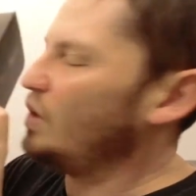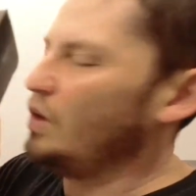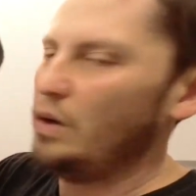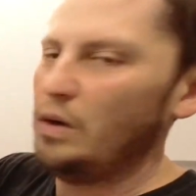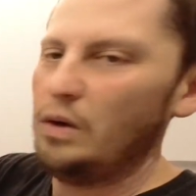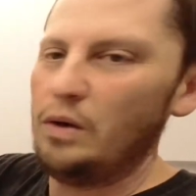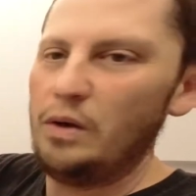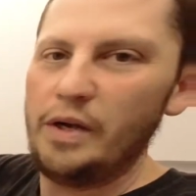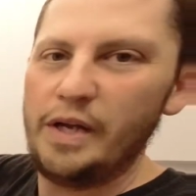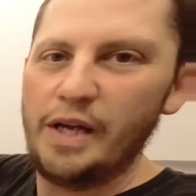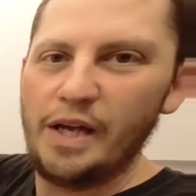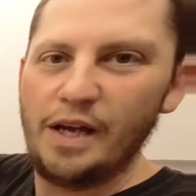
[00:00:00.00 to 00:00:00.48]

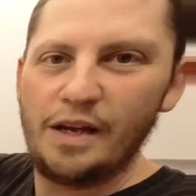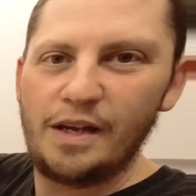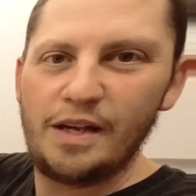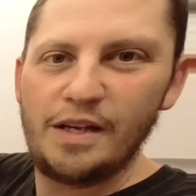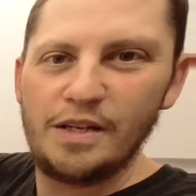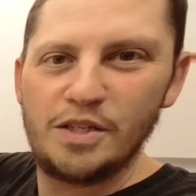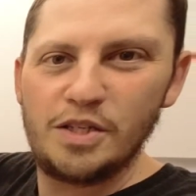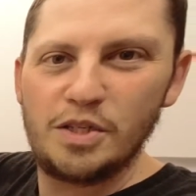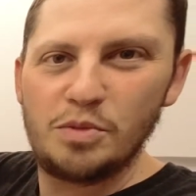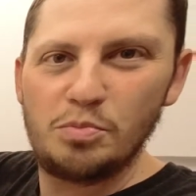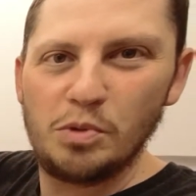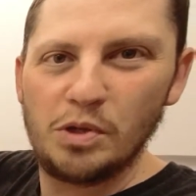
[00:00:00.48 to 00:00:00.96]
Oh yeah, I
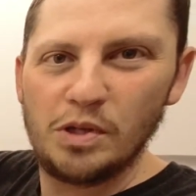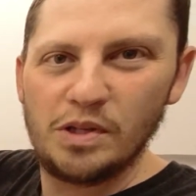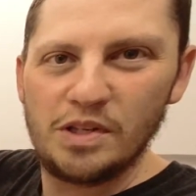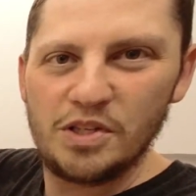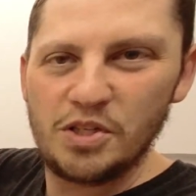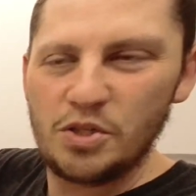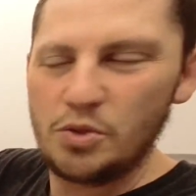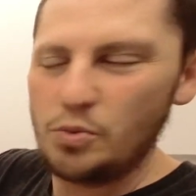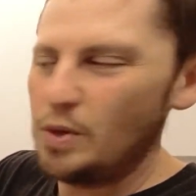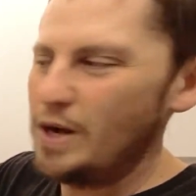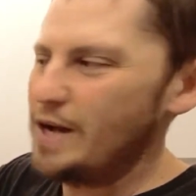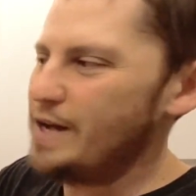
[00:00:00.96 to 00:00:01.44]
can smell the
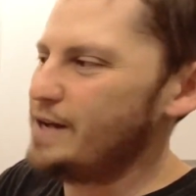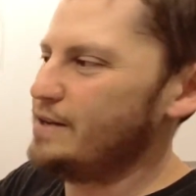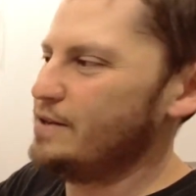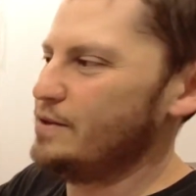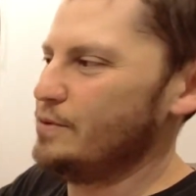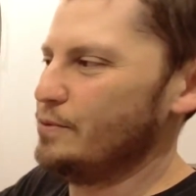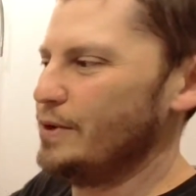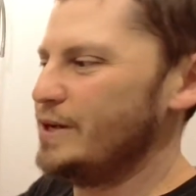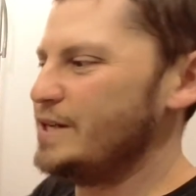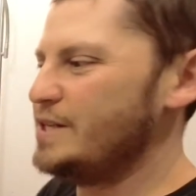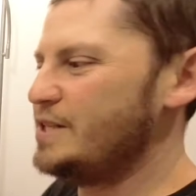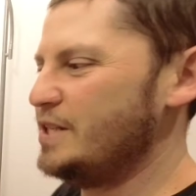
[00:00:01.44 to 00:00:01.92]
sweat in
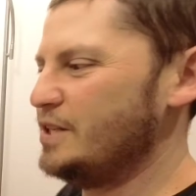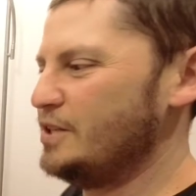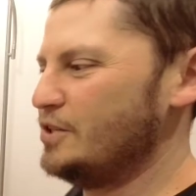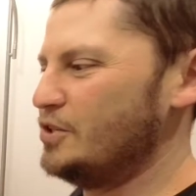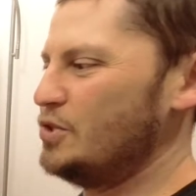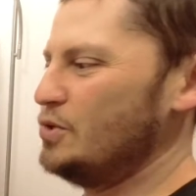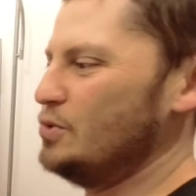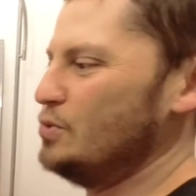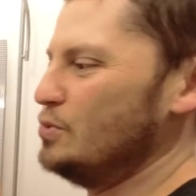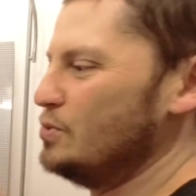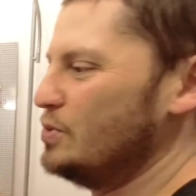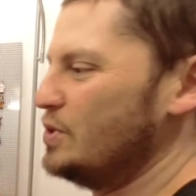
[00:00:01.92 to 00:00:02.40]
the racing
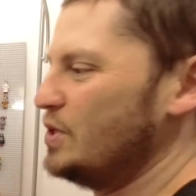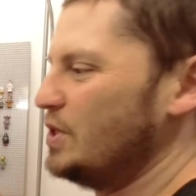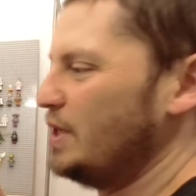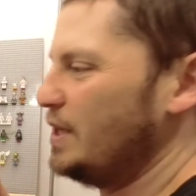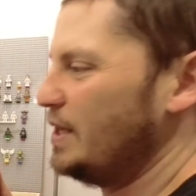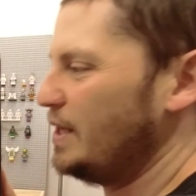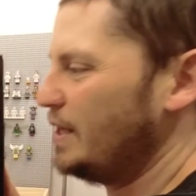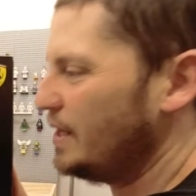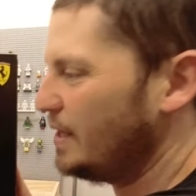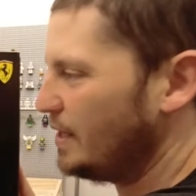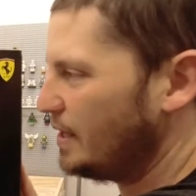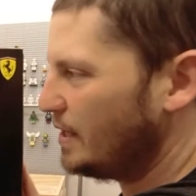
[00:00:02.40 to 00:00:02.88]
suits.
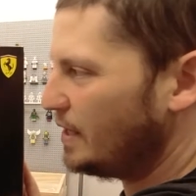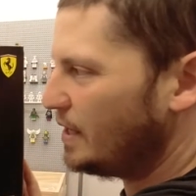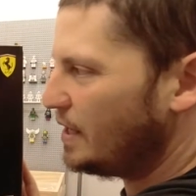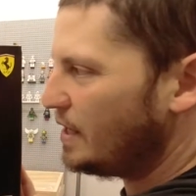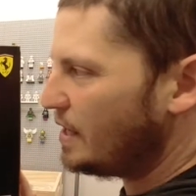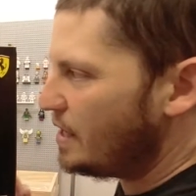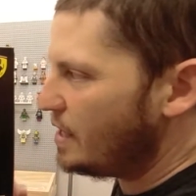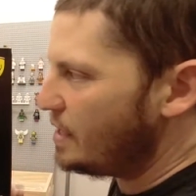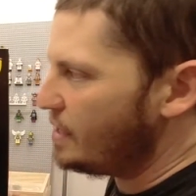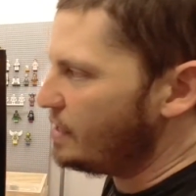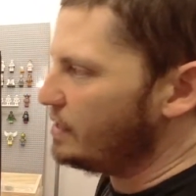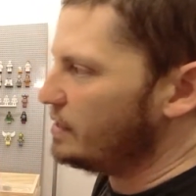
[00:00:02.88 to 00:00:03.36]

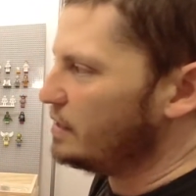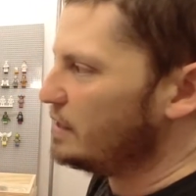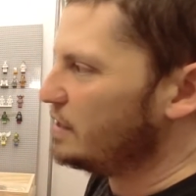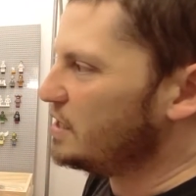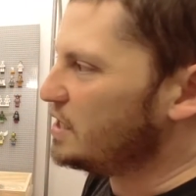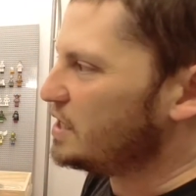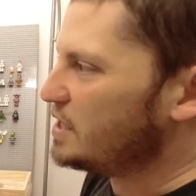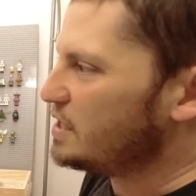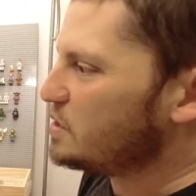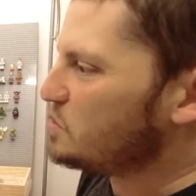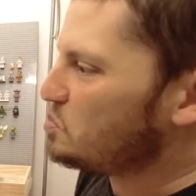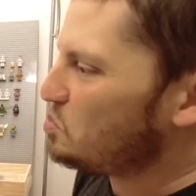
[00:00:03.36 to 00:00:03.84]

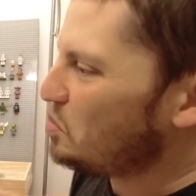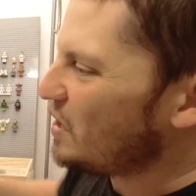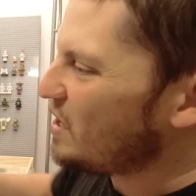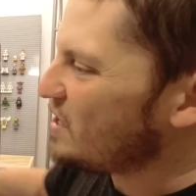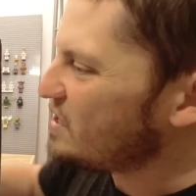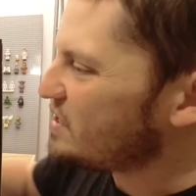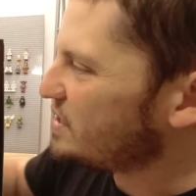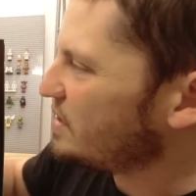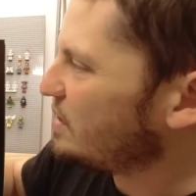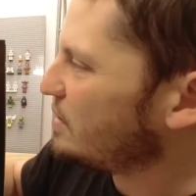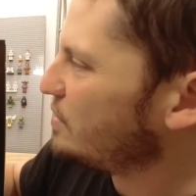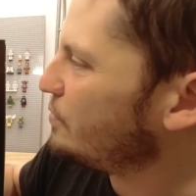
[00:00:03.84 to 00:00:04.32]
This is
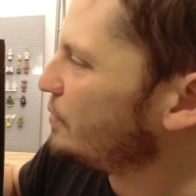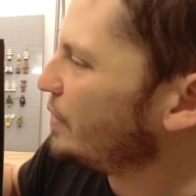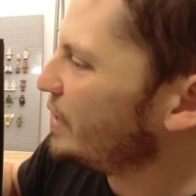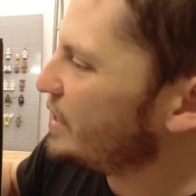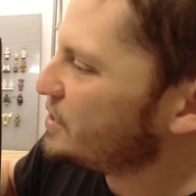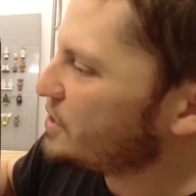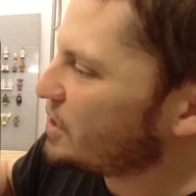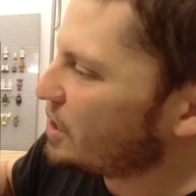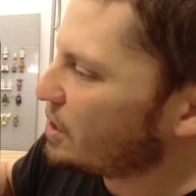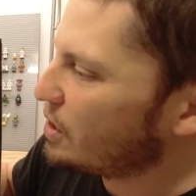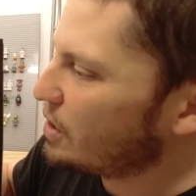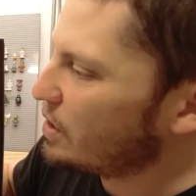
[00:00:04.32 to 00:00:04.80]
based on a
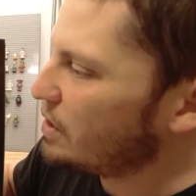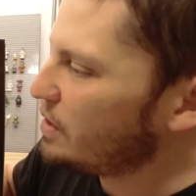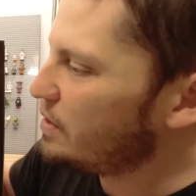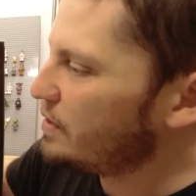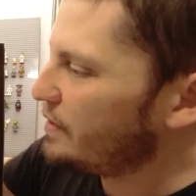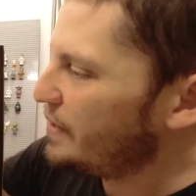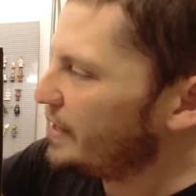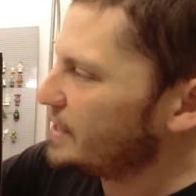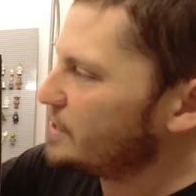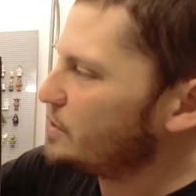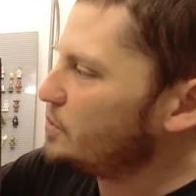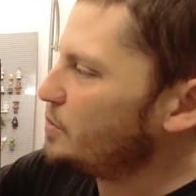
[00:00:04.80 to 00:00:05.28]
race car,
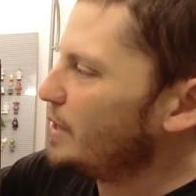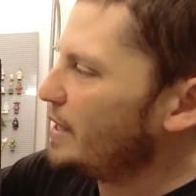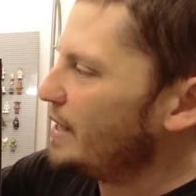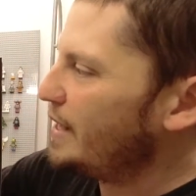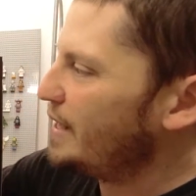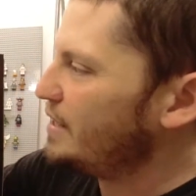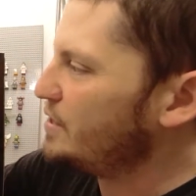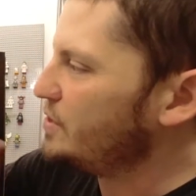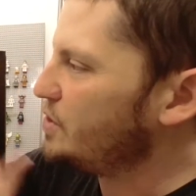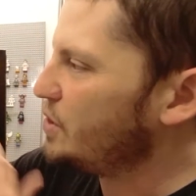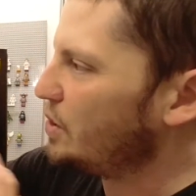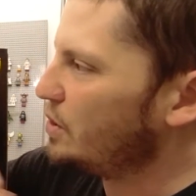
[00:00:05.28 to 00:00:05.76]
that's why it
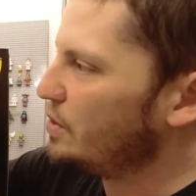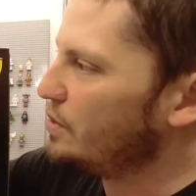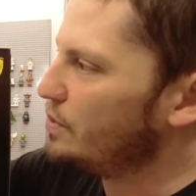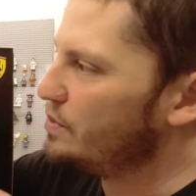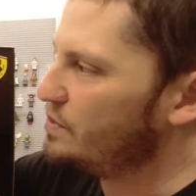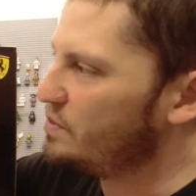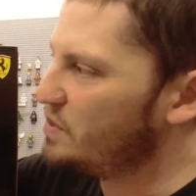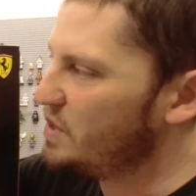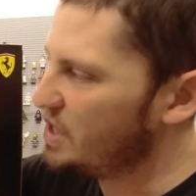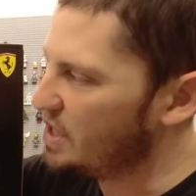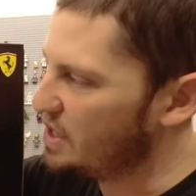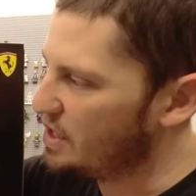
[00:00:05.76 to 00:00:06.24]
has all
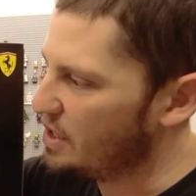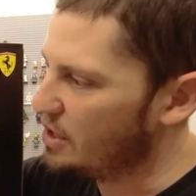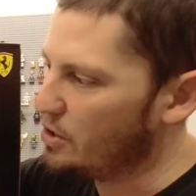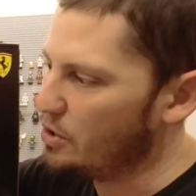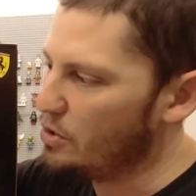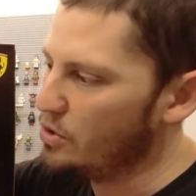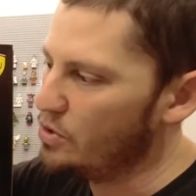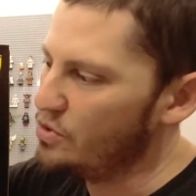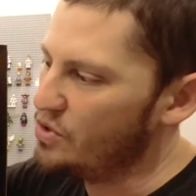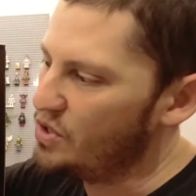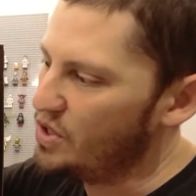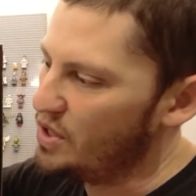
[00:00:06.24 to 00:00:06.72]
the
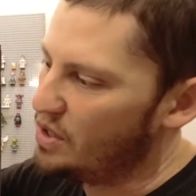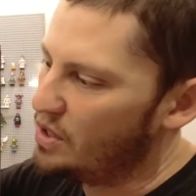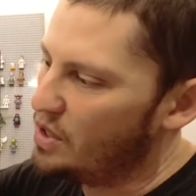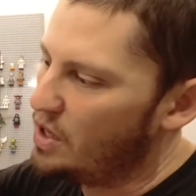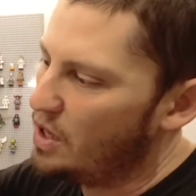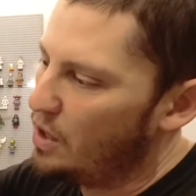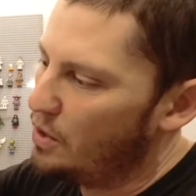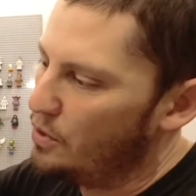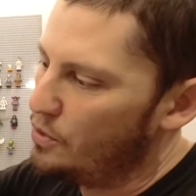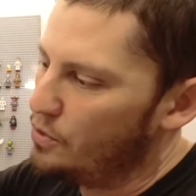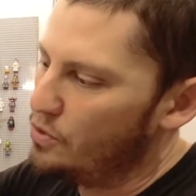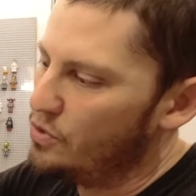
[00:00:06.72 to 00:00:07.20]
stickers and
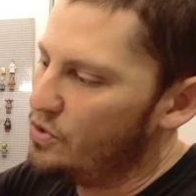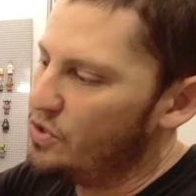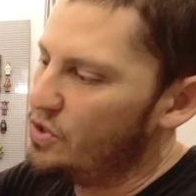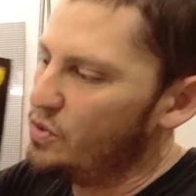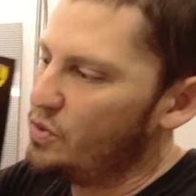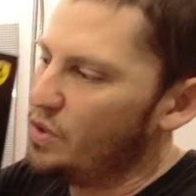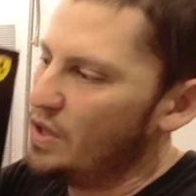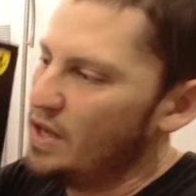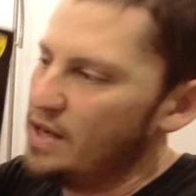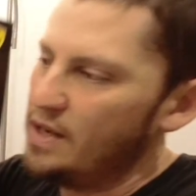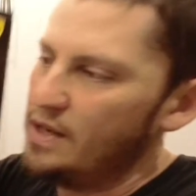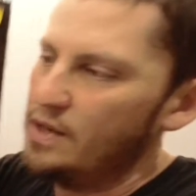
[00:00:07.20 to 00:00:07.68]
colors
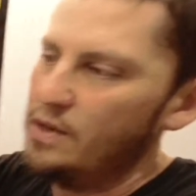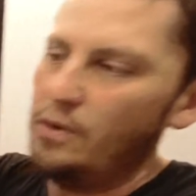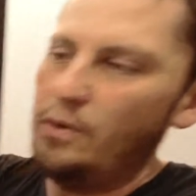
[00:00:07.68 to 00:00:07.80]
that I